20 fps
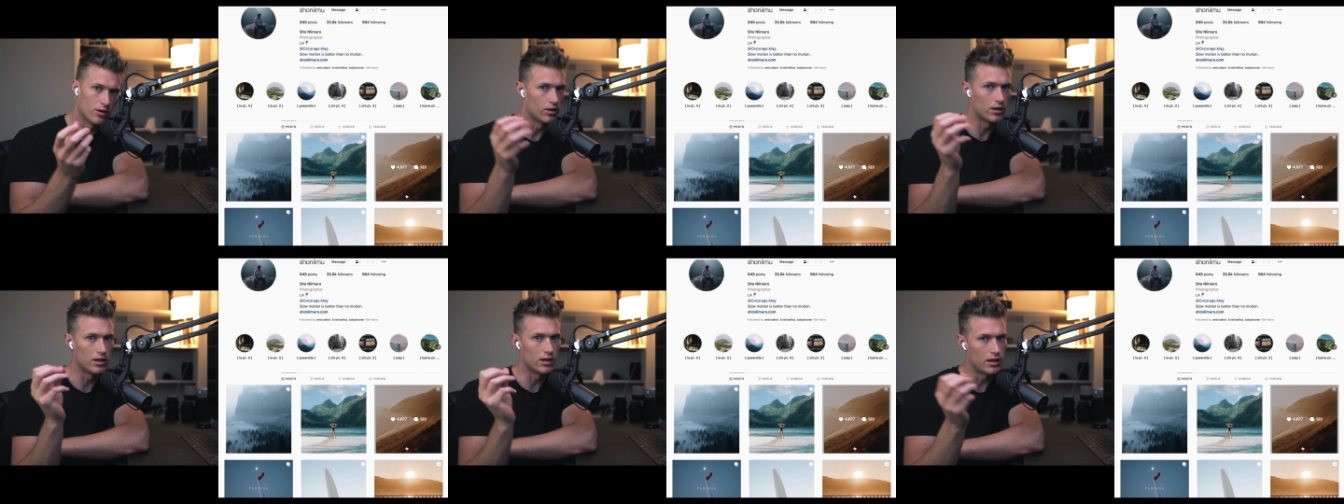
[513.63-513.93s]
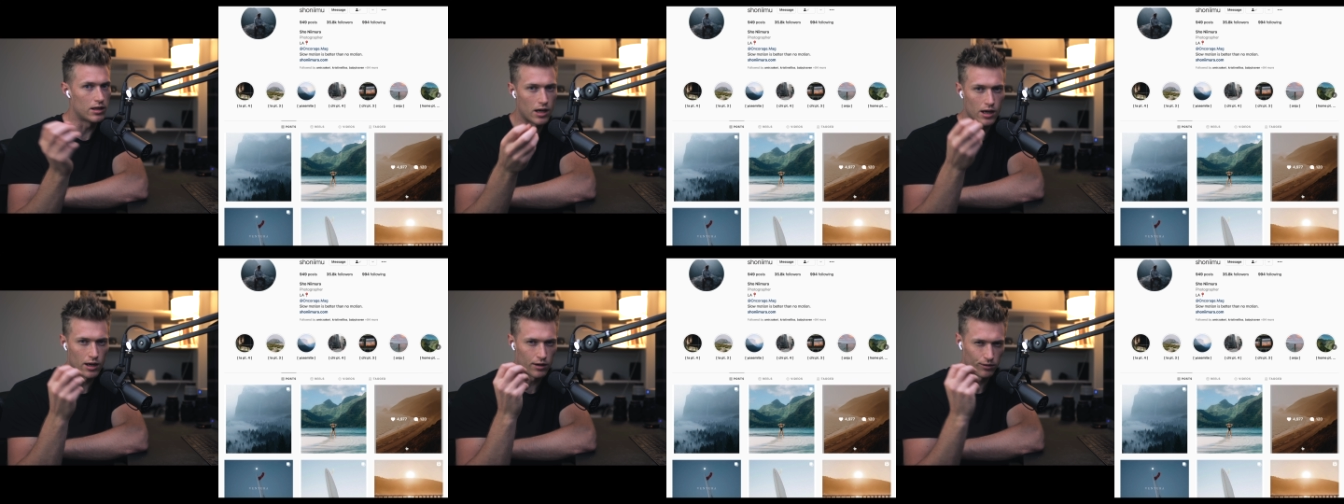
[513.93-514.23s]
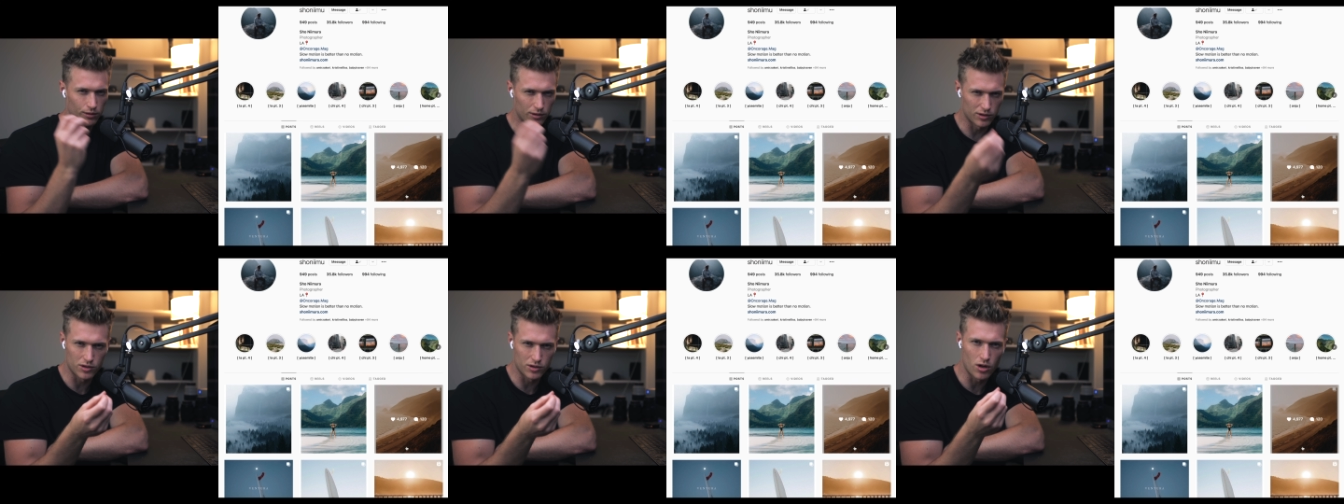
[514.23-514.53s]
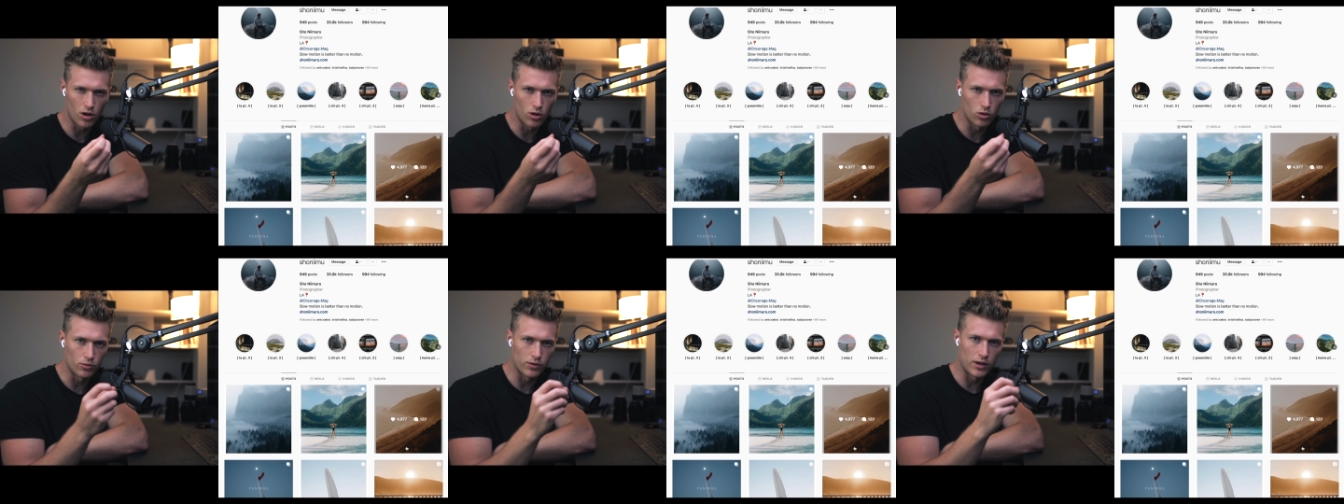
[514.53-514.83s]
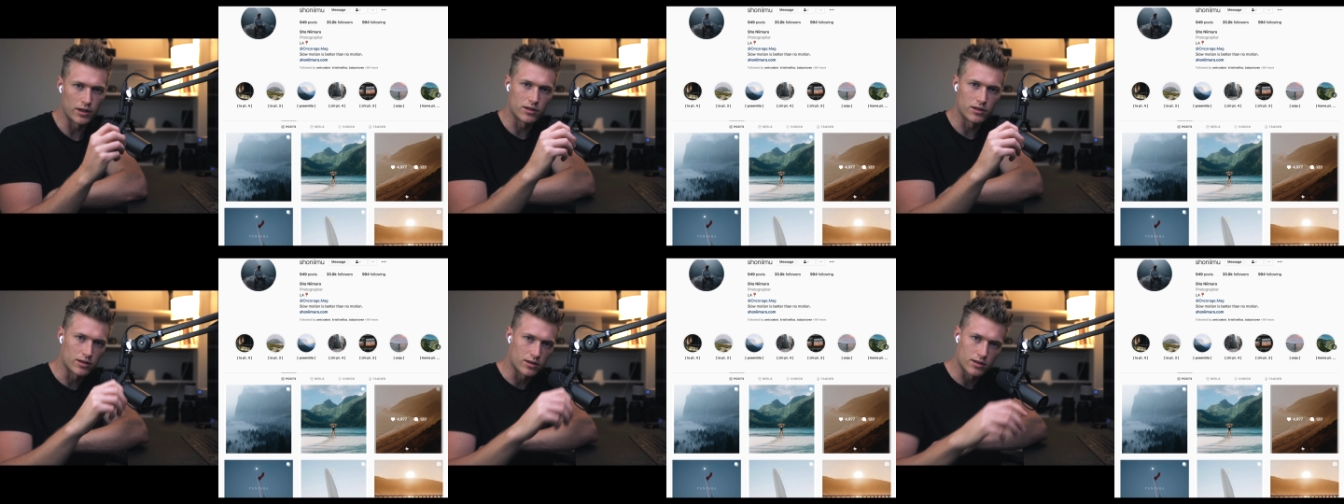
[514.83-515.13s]
you can get a result
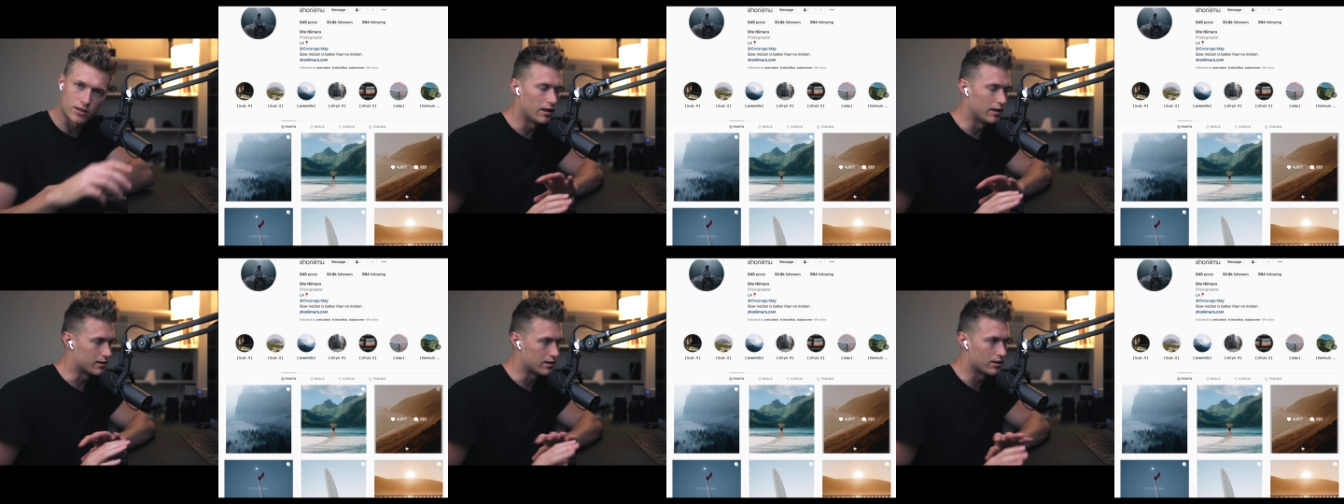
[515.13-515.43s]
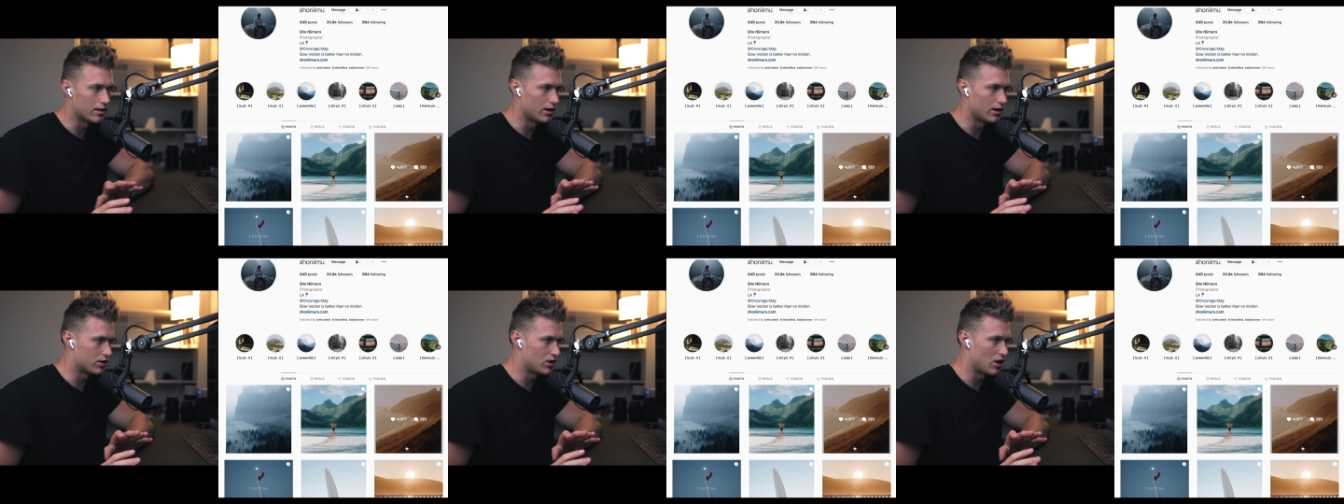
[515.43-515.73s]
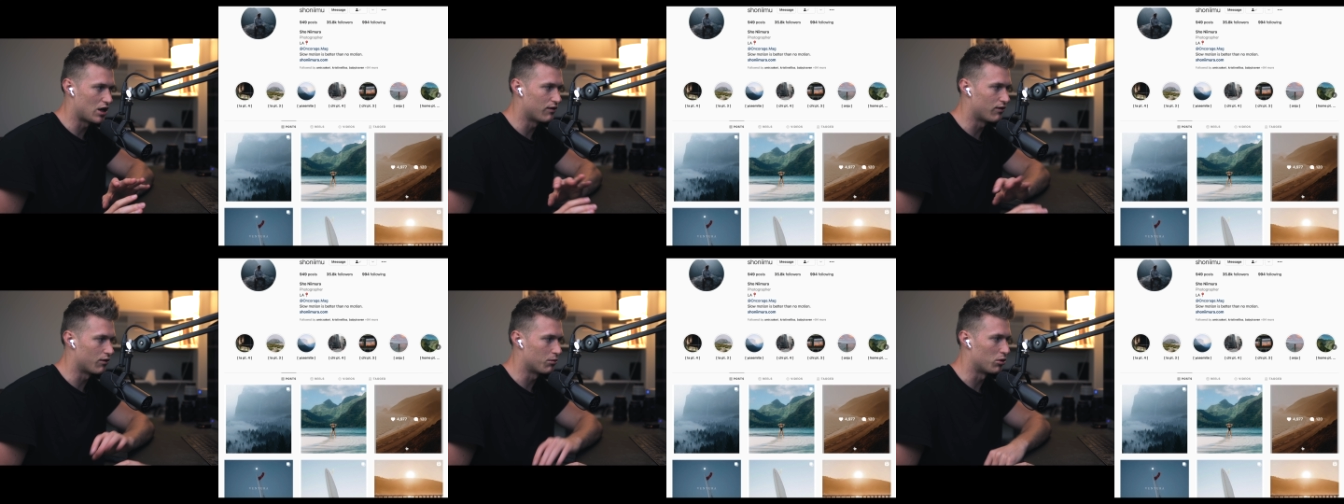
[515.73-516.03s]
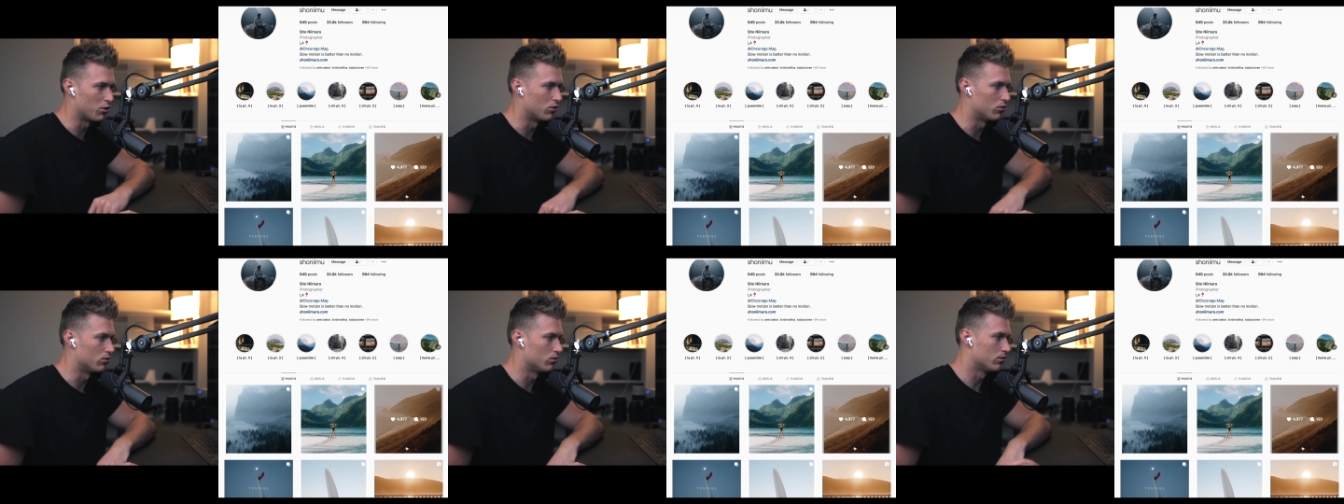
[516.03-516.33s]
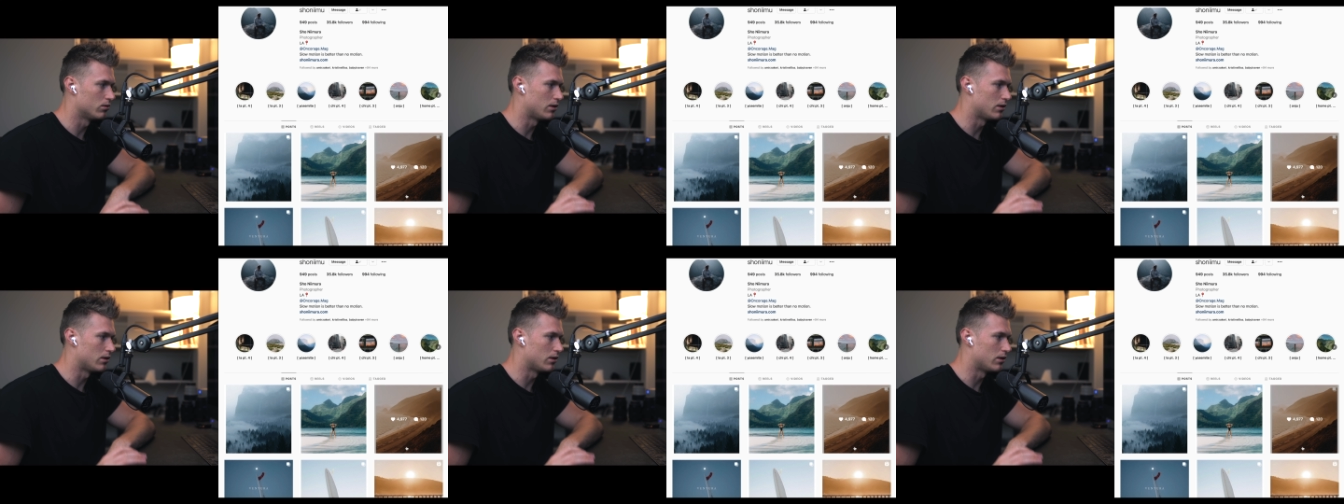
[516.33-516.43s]
that just isn't achievable